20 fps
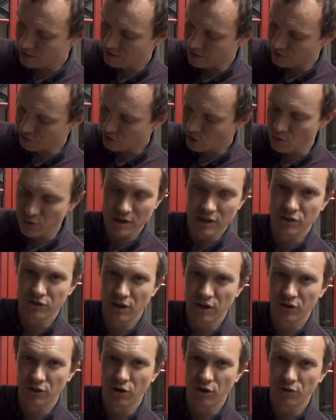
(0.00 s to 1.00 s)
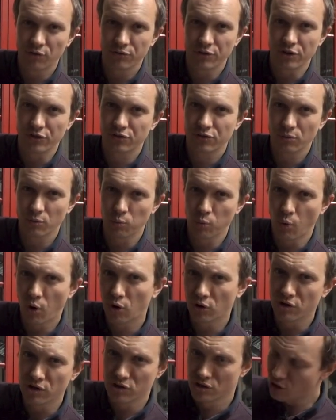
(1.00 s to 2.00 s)
It's only done off this
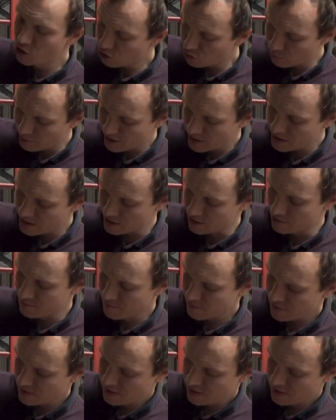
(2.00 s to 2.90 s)
one knob here,